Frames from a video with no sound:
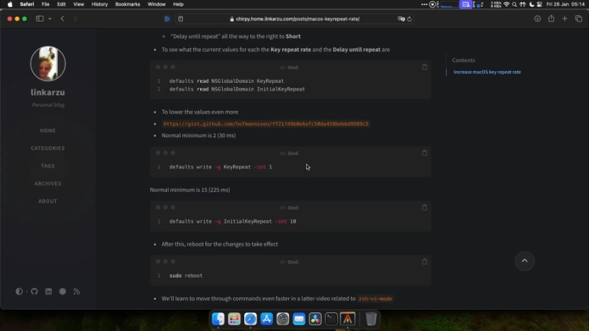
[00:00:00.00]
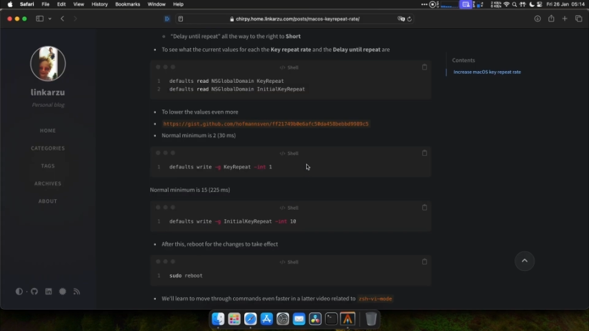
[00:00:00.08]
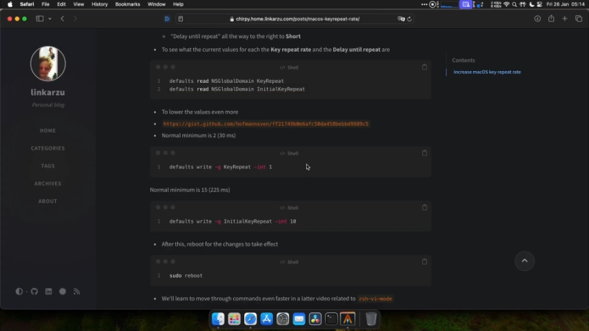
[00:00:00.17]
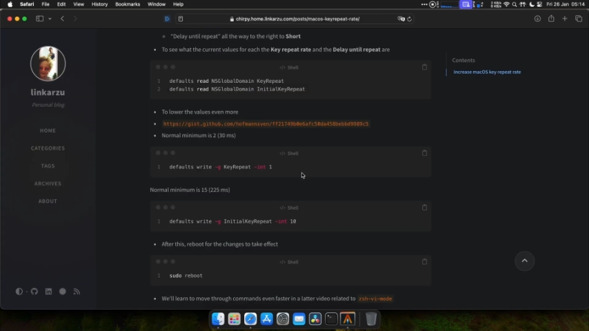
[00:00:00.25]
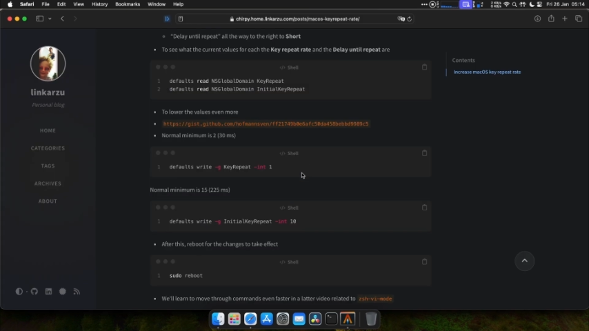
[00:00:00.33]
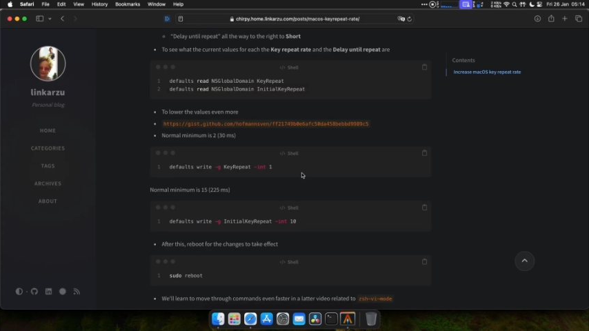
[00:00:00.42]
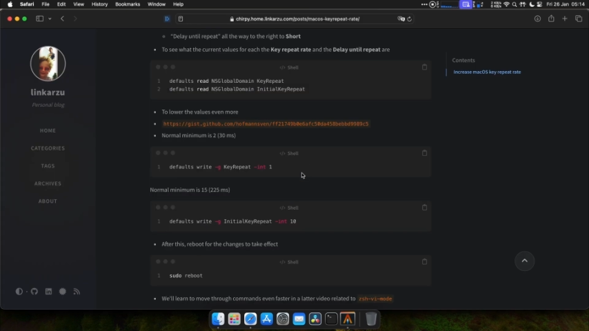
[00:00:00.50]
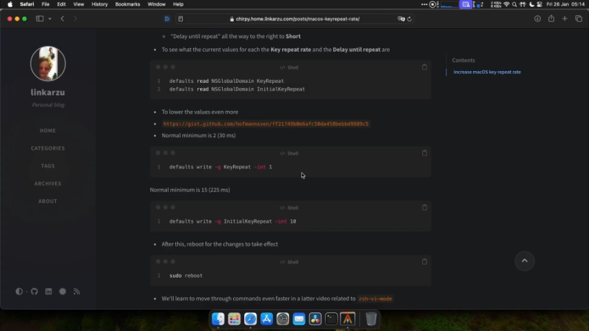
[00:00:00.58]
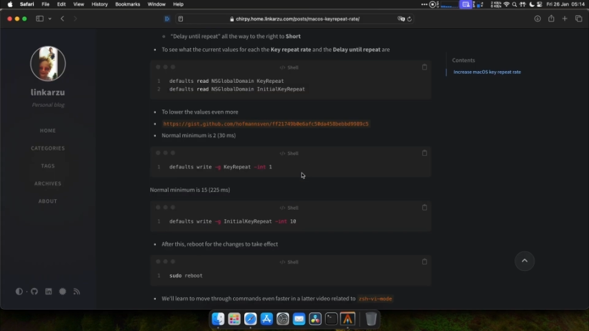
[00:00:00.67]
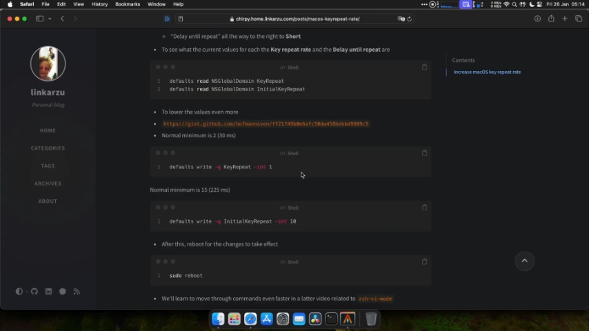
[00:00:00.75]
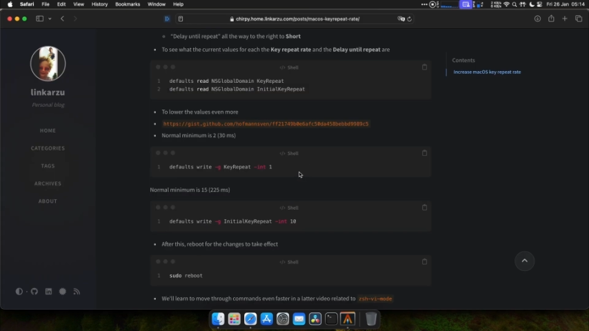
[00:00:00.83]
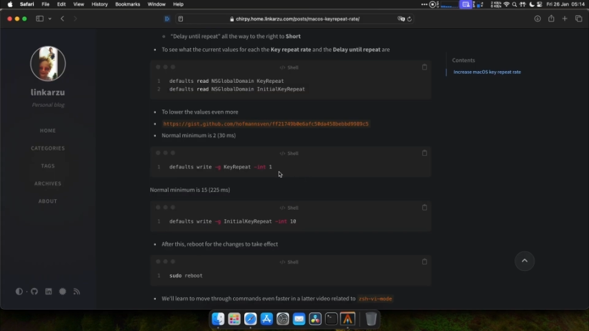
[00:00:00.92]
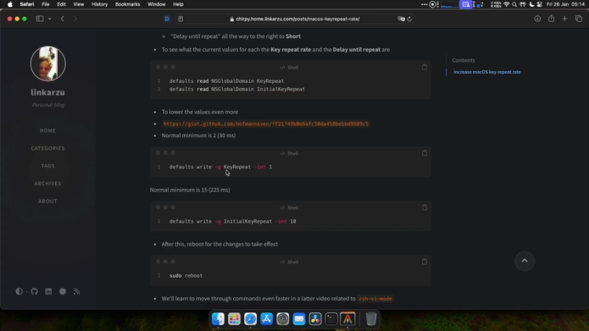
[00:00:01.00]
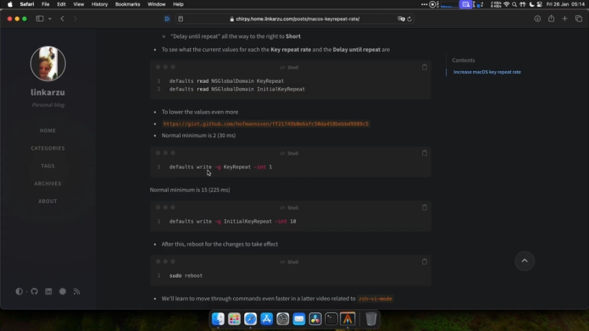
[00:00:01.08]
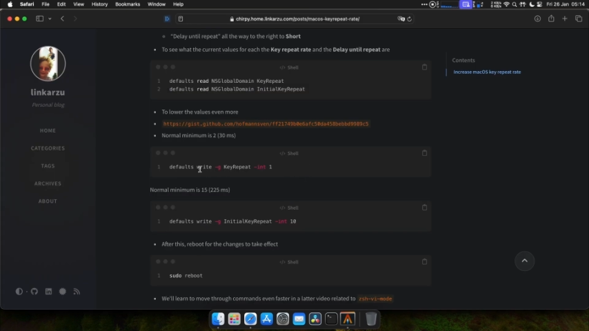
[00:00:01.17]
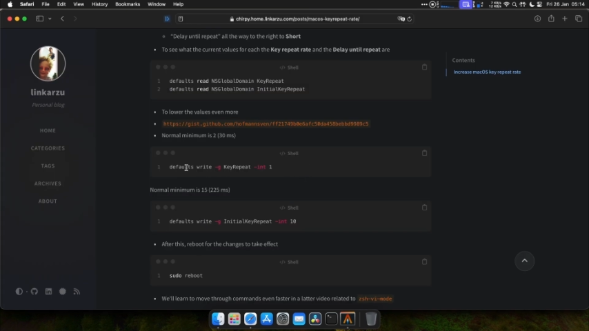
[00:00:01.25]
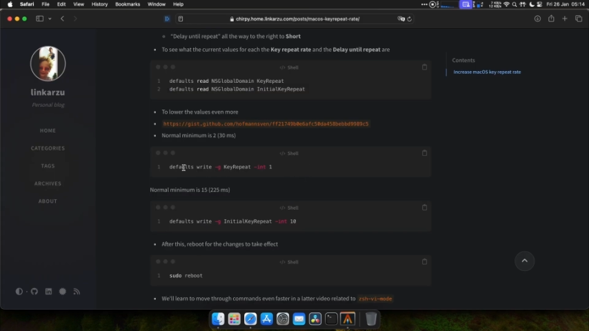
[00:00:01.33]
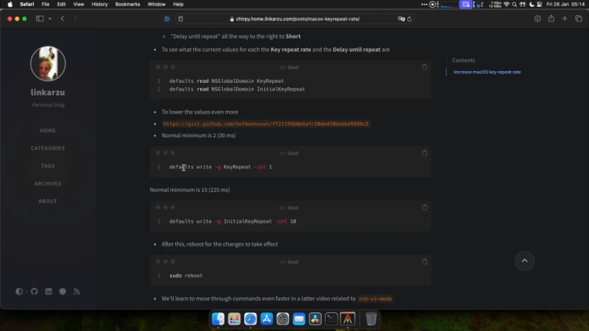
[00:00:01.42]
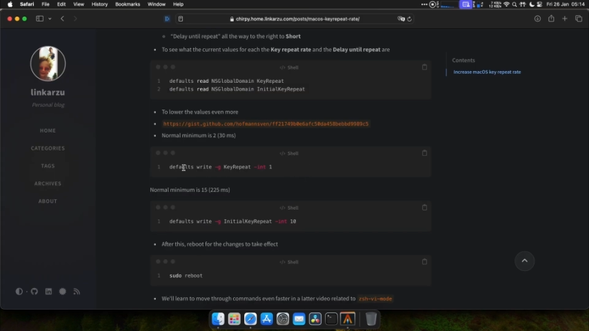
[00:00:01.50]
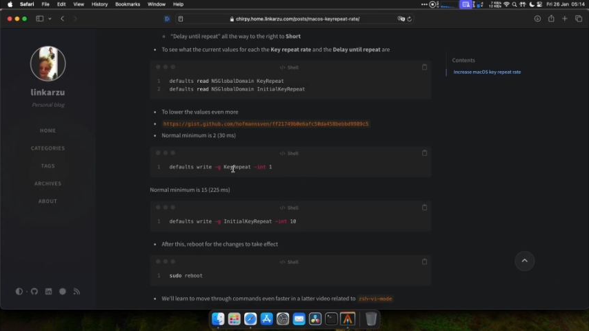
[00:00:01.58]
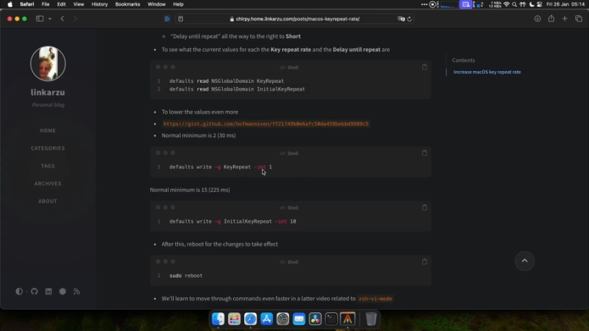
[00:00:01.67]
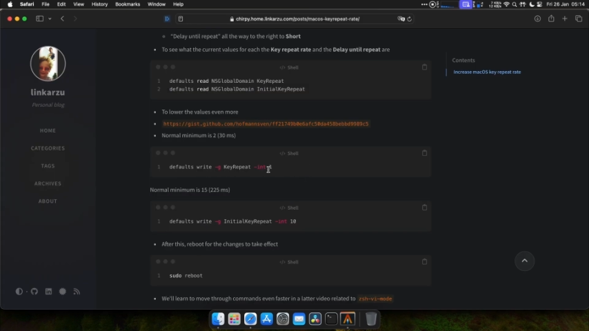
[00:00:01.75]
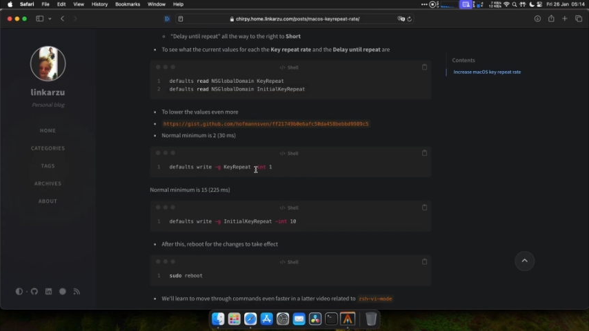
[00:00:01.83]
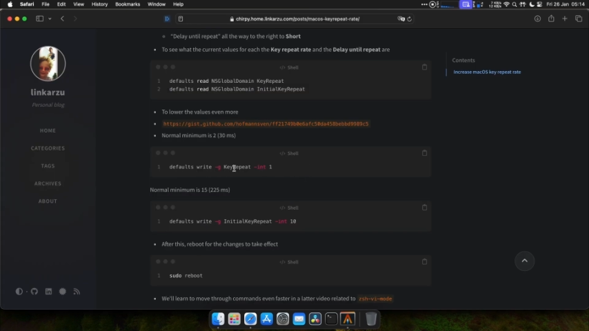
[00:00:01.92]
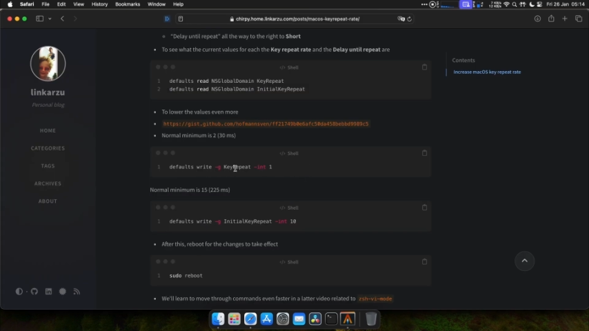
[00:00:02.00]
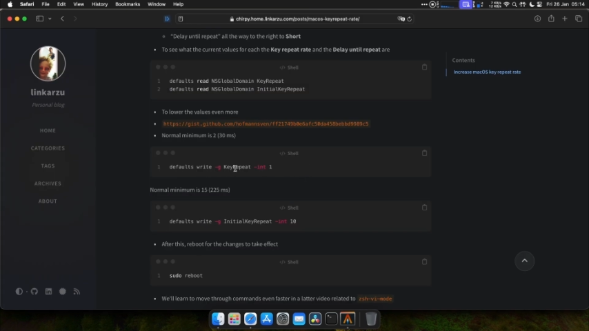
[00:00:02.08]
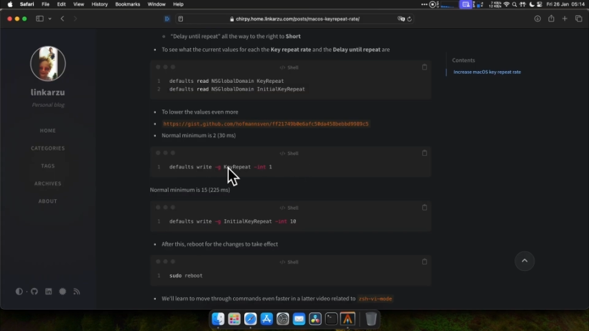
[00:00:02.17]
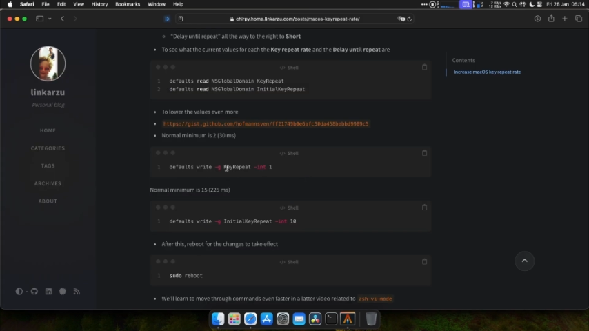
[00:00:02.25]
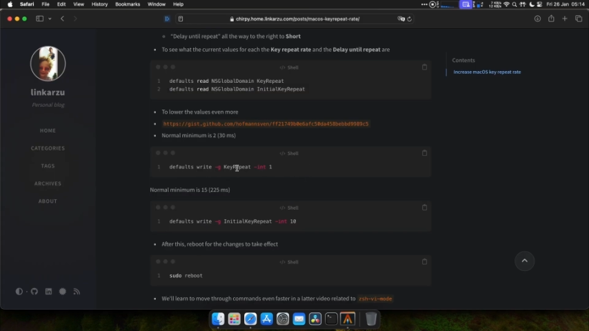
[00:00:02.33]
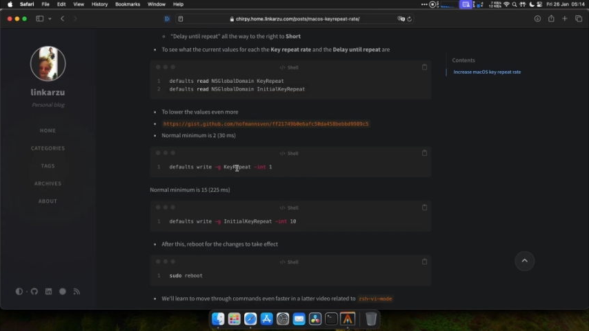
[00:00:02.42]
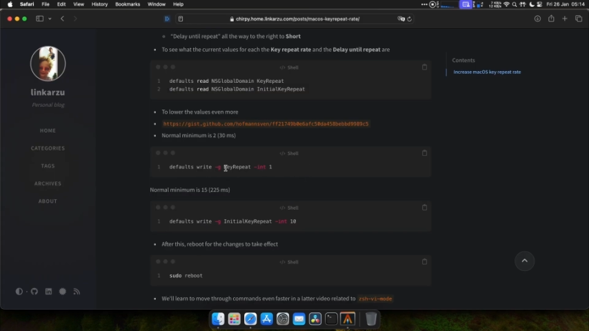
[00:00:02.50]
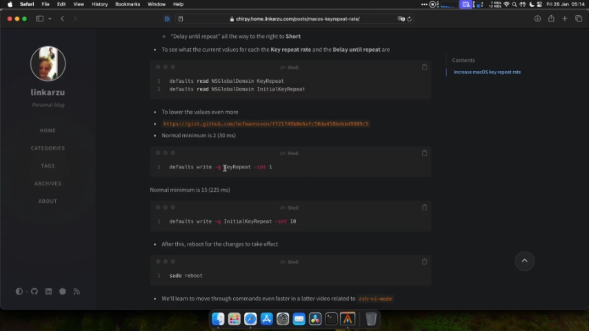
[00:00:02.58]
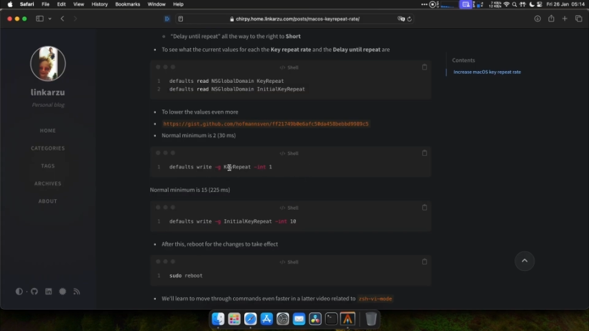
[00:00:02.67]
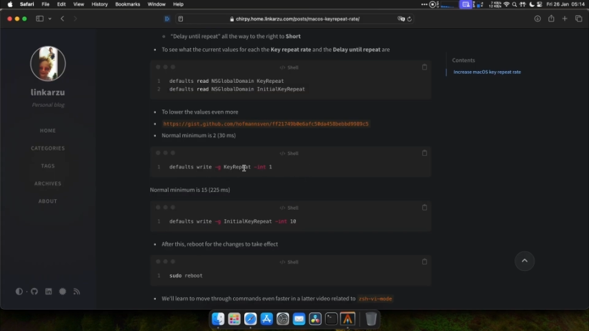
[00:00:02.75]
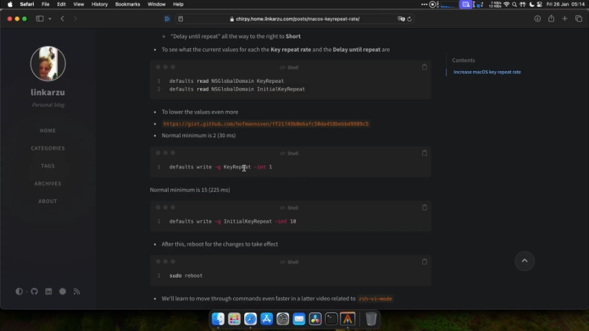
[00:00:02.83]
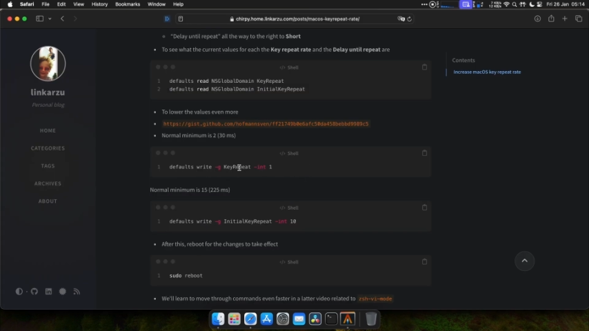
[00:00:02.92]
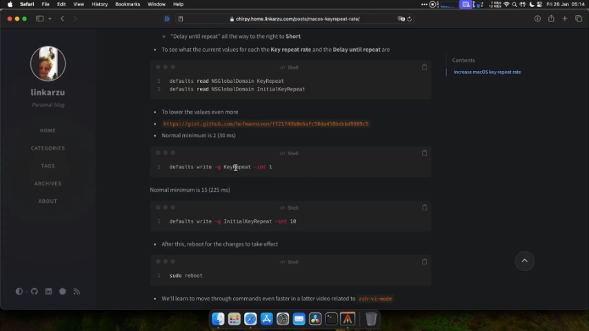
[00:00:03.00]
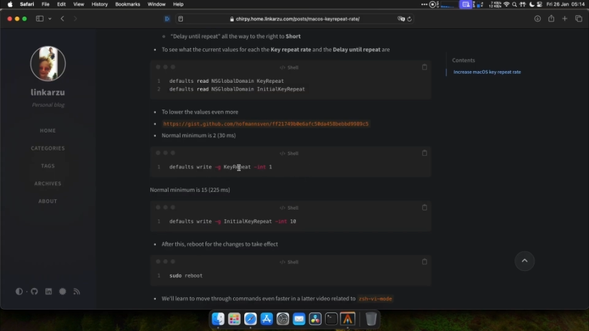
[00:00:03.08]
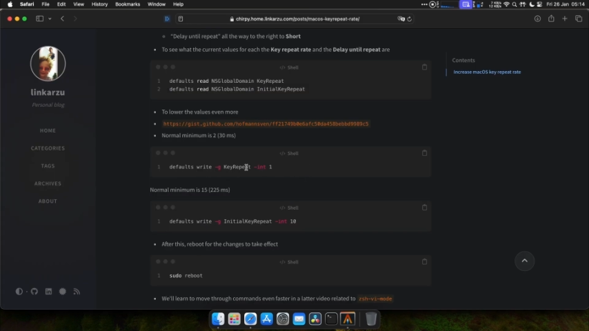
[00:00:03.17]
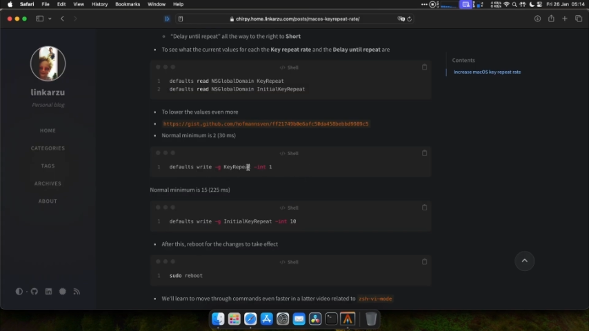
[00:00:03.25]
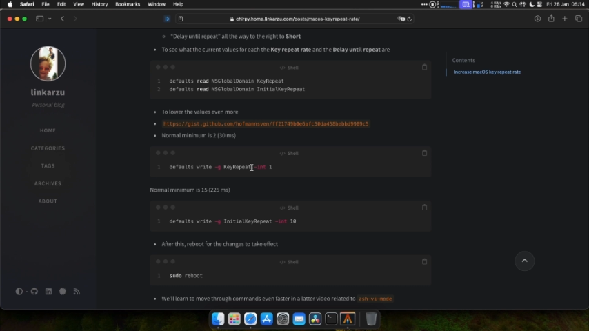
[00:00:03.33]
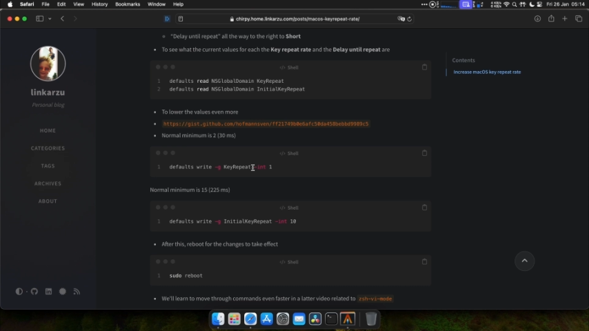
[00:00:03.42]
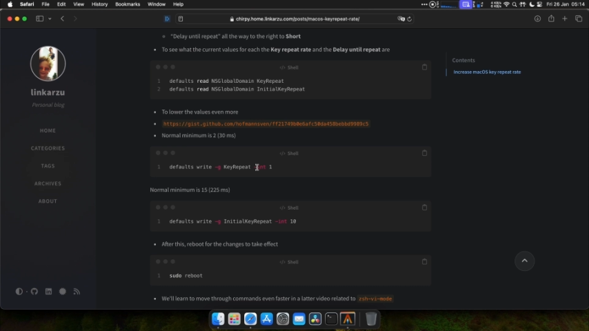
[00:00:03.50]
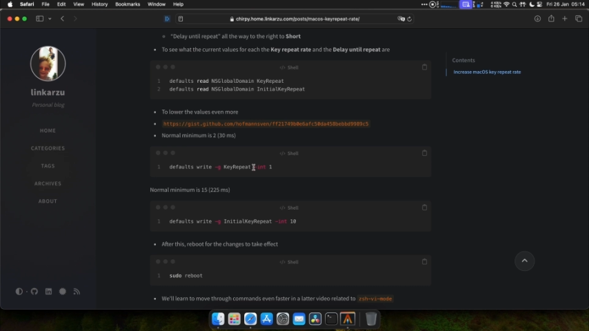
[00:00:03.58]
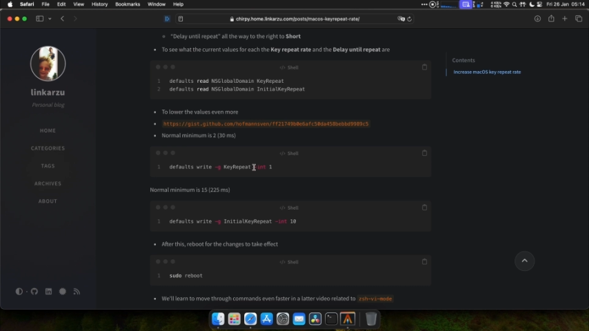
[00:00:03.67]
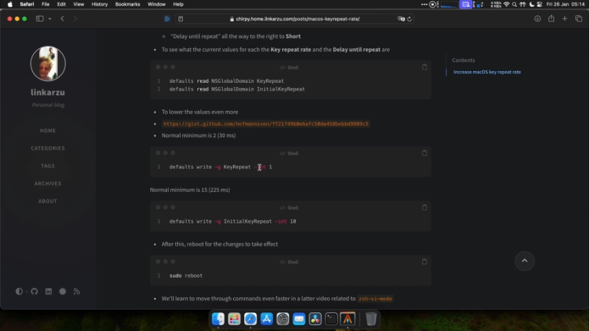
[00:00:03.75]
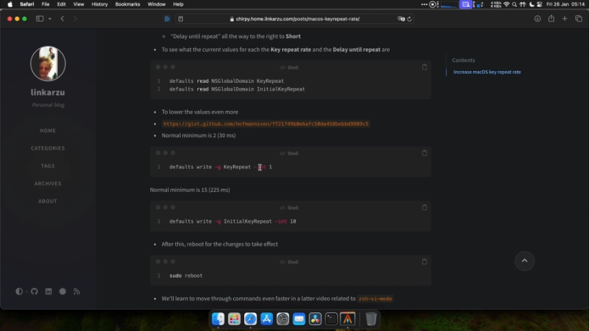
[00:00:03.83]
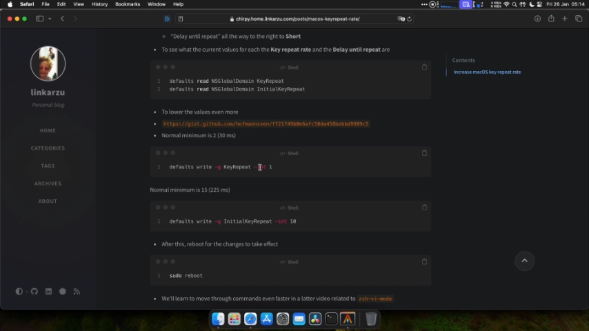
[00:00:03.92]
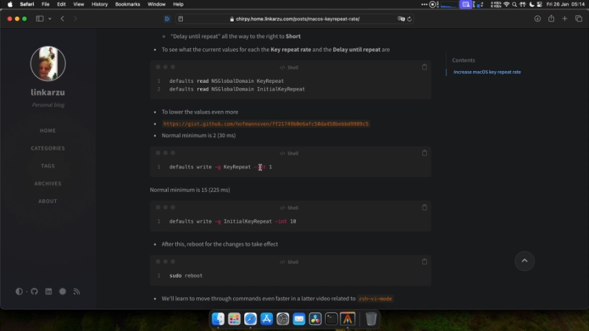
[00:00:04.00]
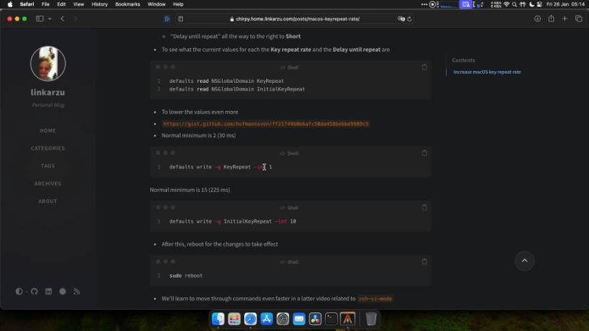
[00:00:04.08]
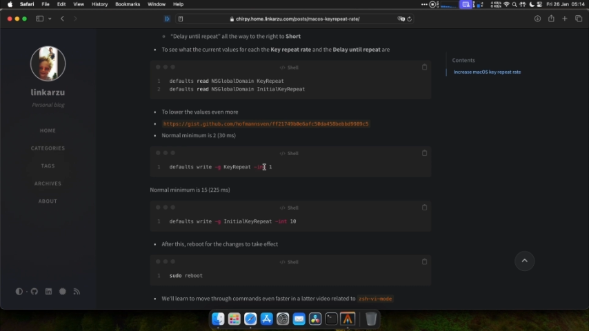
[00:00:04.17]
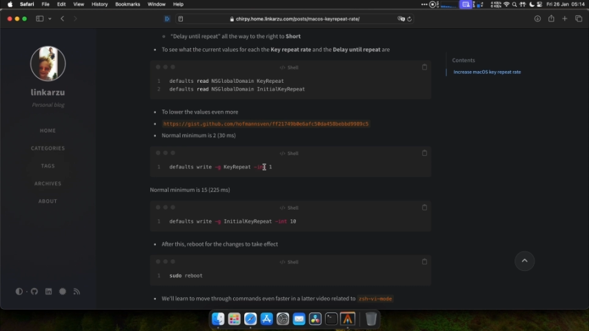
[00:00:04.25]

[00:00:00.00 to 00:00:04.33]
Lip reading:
Nobody's mouth can be seen.